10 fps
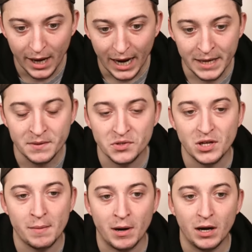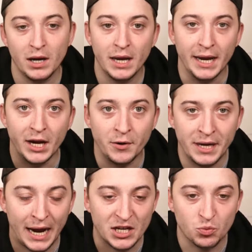In the summer, he only
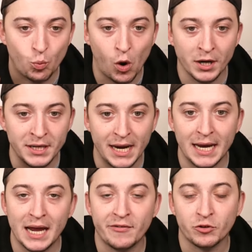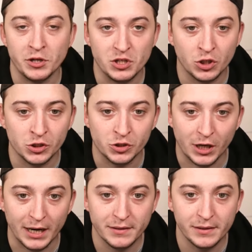has 1 year left on his
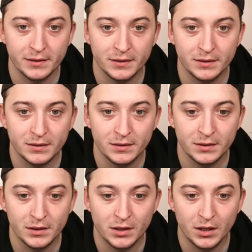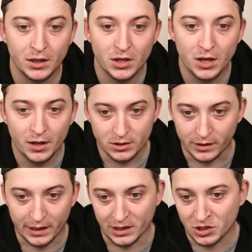contract. So
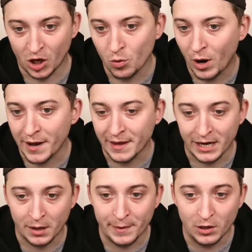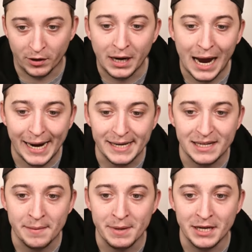that there's no way they can be looking at
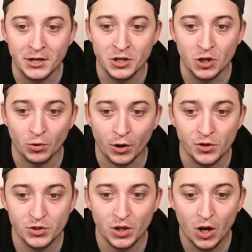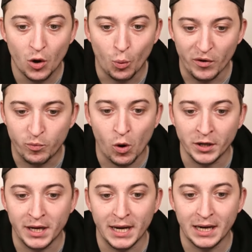80 million euros with 1
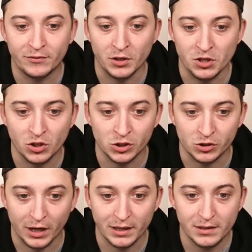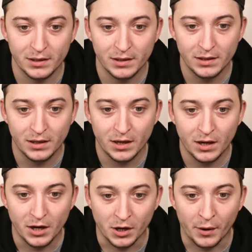year left on his contract.
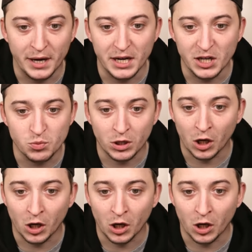You know, he's won a